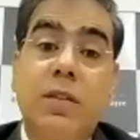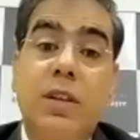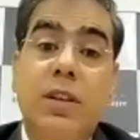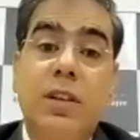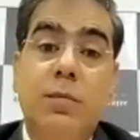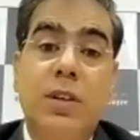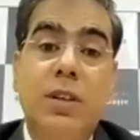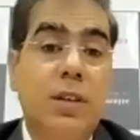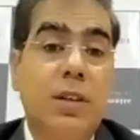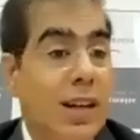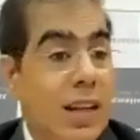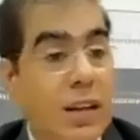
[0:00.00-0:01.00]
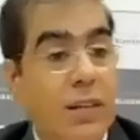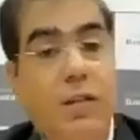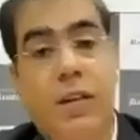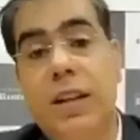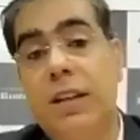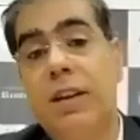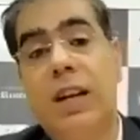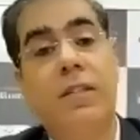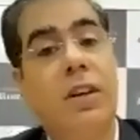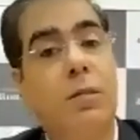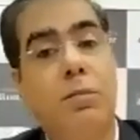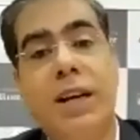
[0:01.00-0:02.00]
of the customers leave and they will
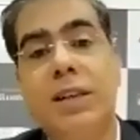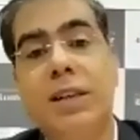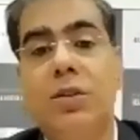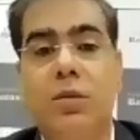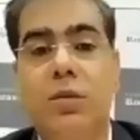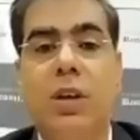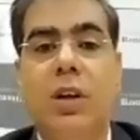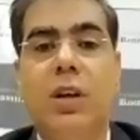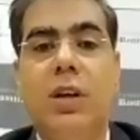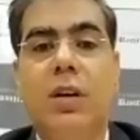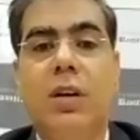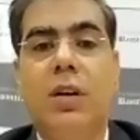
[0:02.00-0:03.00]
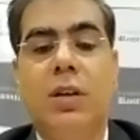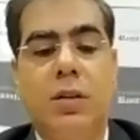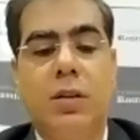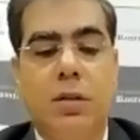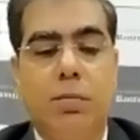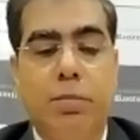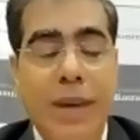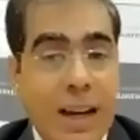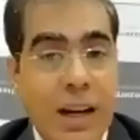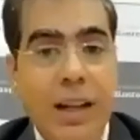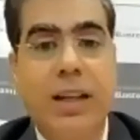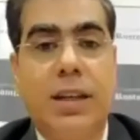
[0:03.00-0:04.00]
never come back to you.
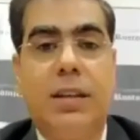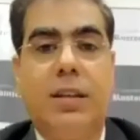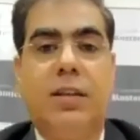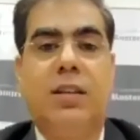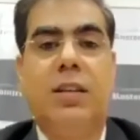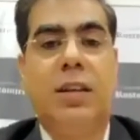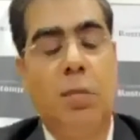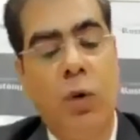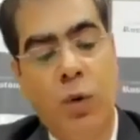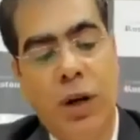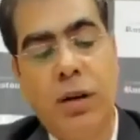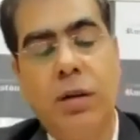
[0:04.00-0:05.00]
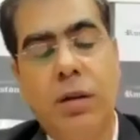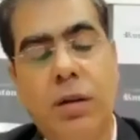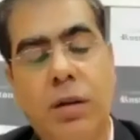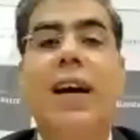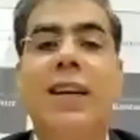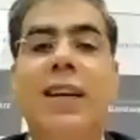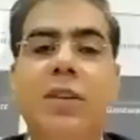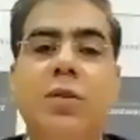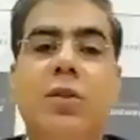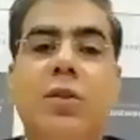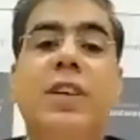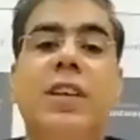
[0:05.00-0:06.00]
Mainly, number one, due to an
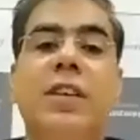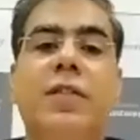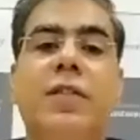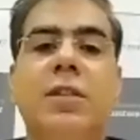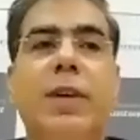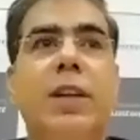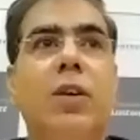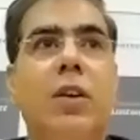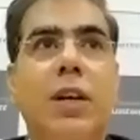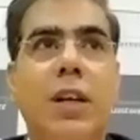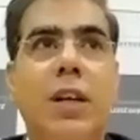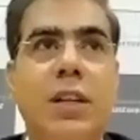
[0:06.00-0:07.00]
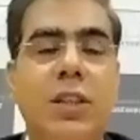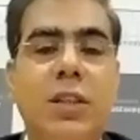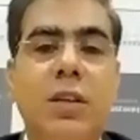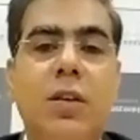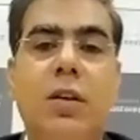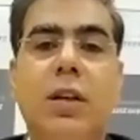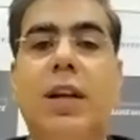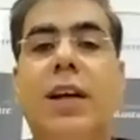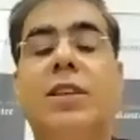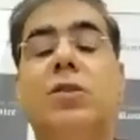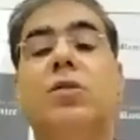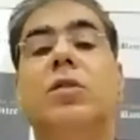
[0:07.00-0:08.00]
attitude of indifference by the organization or
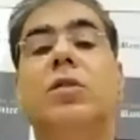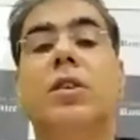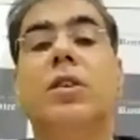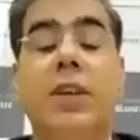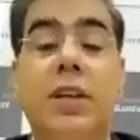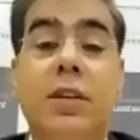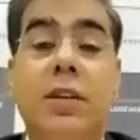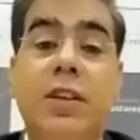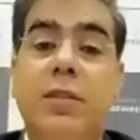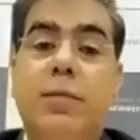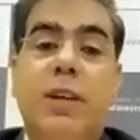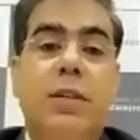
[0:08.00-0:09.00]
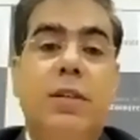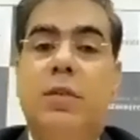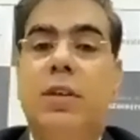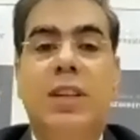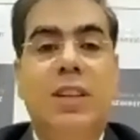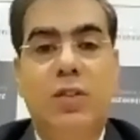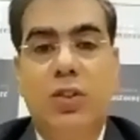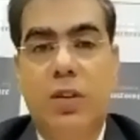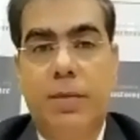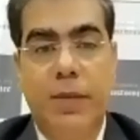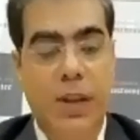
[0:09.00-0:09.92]
an attitude of indifference by the individual.